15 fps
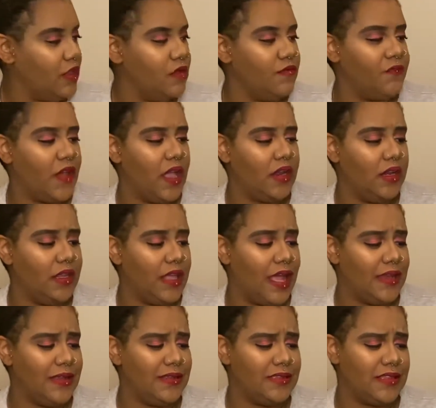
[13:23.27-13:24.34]
finally, I
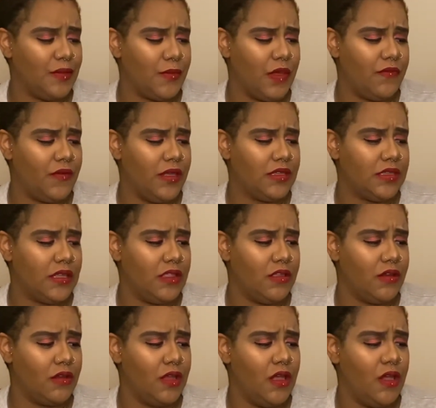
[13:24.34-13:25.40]
didn't set my face
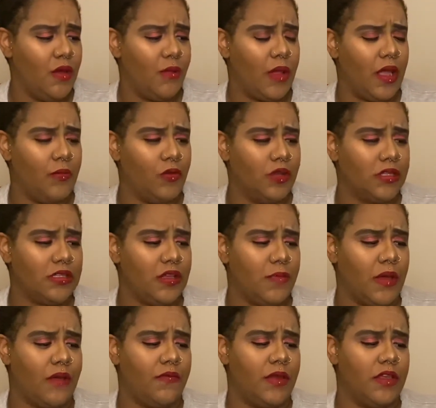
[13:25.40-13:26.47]
either, but I'm going to set
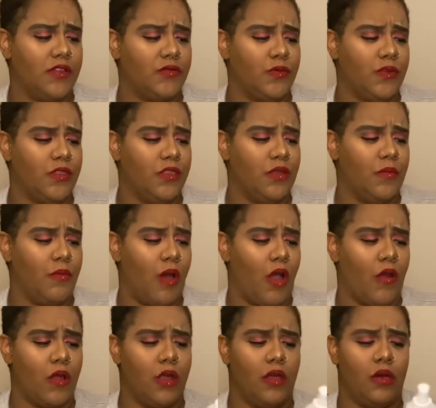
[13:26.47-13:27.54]
my face with the
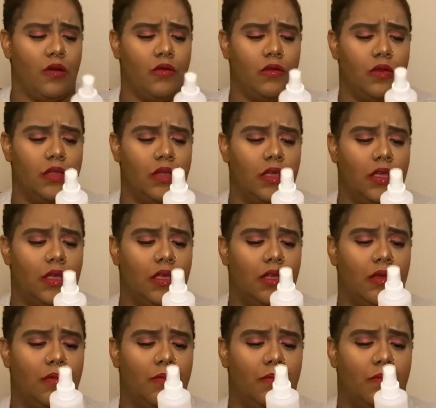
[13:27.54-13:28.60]
Mario,
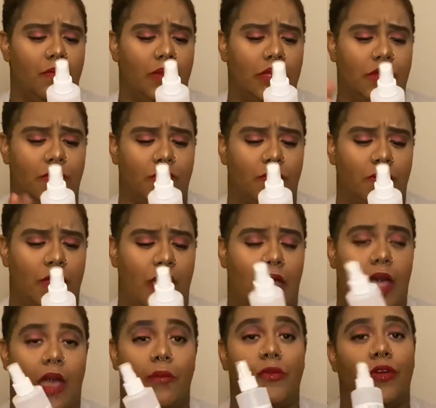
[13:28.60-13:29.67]
but
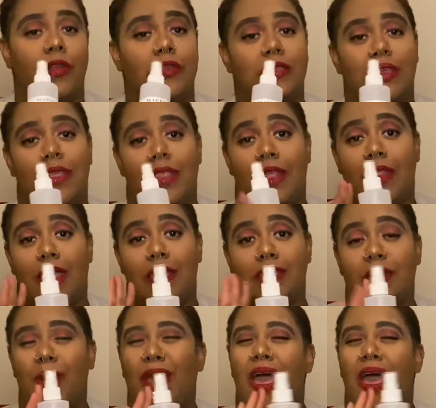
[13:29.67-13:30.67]
I'm going to say that last name.